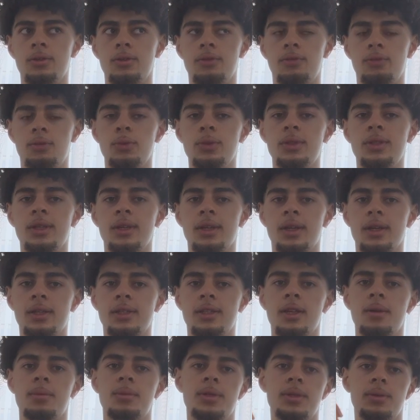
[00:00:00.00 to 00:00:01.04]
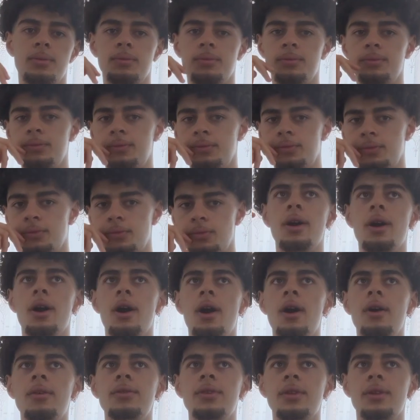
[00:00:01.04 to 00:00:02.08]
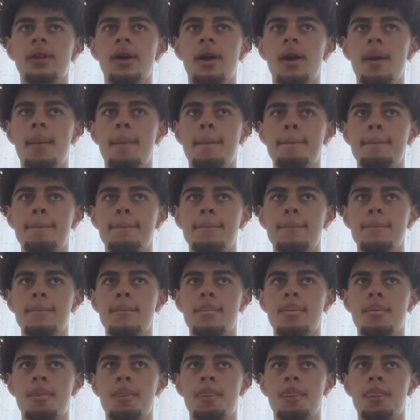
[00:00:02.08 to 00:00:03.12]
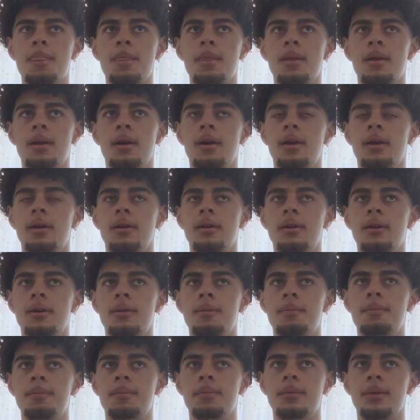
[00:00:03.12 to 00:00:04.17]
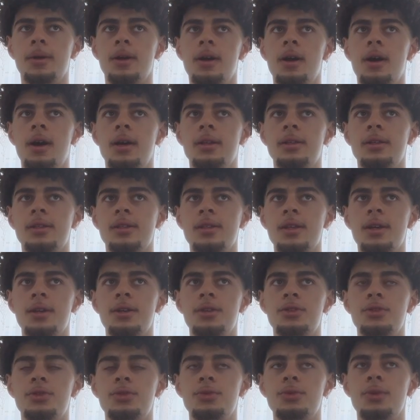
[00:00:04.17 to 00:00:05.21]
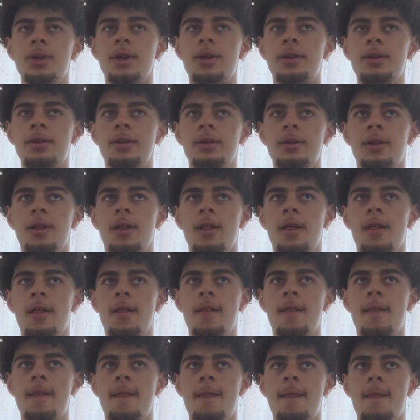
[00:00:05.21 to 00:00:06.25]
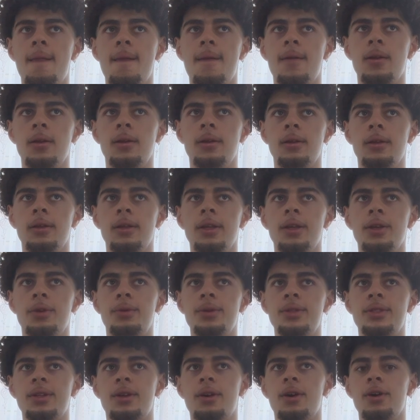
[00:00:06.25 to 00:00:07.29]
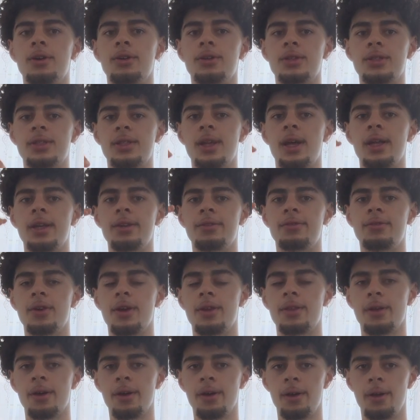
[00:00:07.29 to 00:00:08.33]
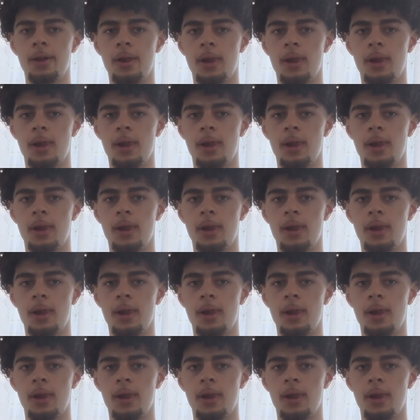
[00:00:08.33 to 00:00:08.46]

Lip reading: 14k steps. After that, I decided to then increase the cardio slightly further,